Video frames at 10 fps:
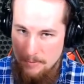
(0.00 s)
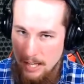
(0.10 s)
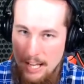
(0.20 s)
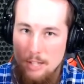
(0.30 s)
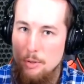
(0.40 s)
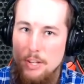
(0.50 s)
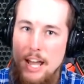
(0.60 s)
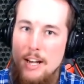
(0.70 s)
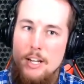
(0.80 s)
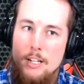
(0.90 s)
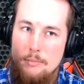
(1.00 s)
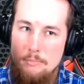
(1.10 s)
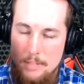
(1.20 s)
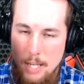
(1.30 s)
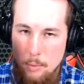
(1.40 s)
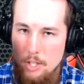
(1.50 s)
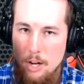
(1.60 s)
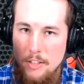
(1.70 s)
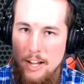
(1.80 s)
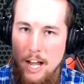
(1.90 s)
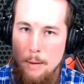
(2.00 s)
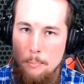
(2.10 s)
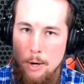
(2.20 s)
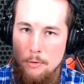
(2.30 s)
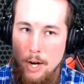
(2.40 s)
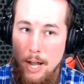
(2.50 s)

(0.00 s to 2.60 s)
handle that they would call that guy a pervert